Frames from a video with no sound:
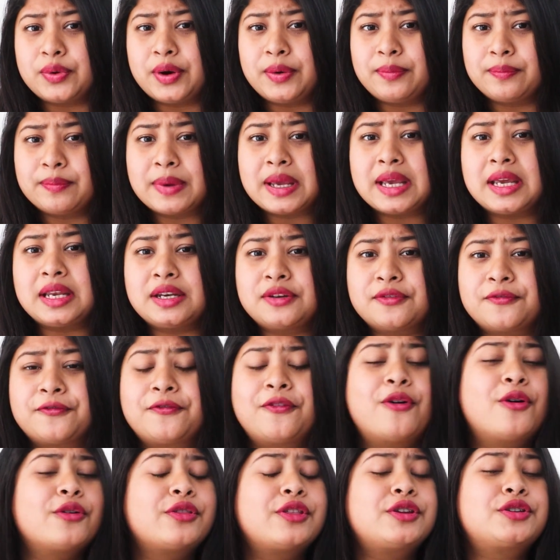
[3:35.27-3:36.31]
were made
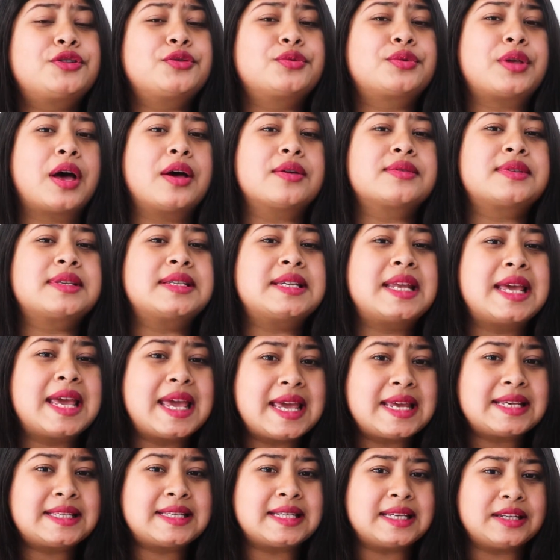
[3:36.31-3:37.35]
for the
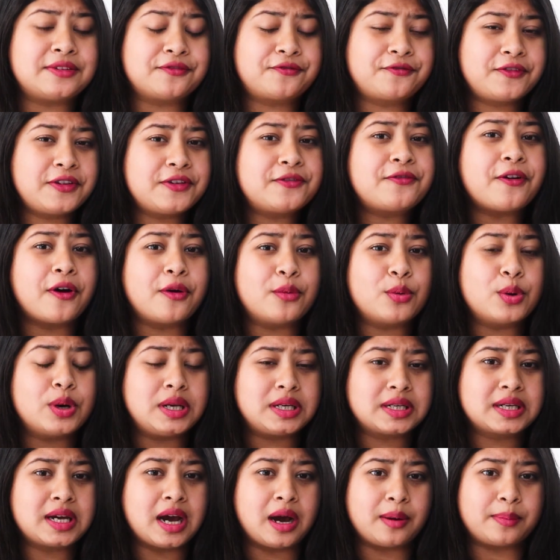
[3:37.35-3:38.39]
2018 FIFA
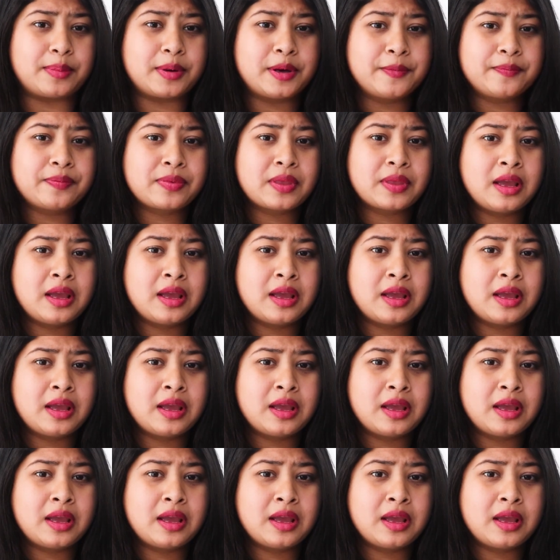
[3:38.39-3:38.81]
World Cup,